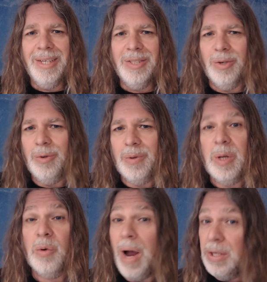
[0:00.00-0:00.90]
So
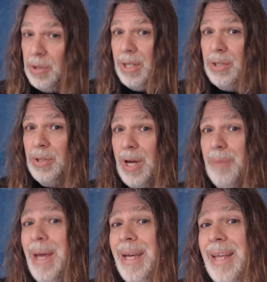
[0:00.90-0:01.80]
congratulations on
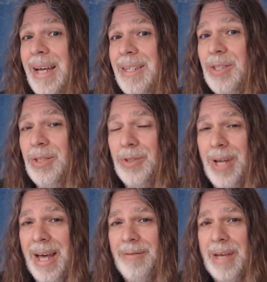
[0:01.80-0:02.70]
making that decision to
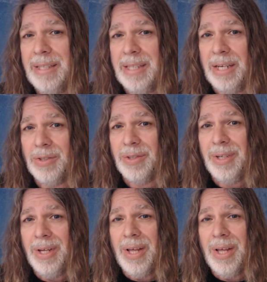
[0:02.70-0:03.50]
have that session,